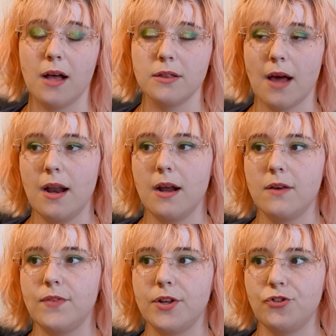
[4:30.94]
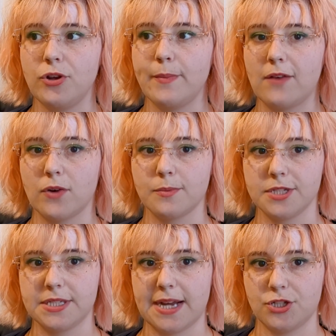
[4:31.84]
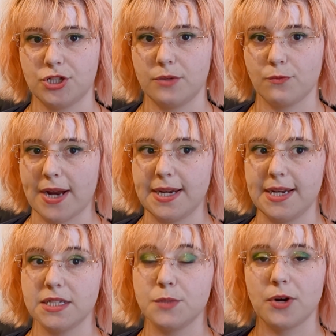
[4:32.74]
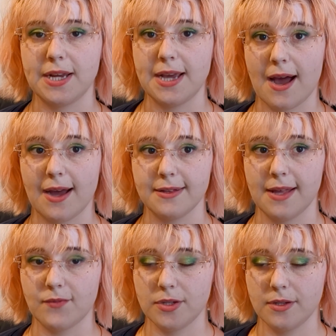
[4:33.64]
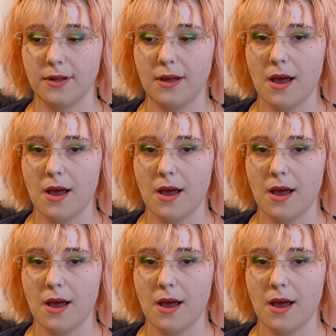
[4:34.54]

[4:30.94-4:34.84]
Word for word: A lot of the GMAT verbal section writing is pretty high level.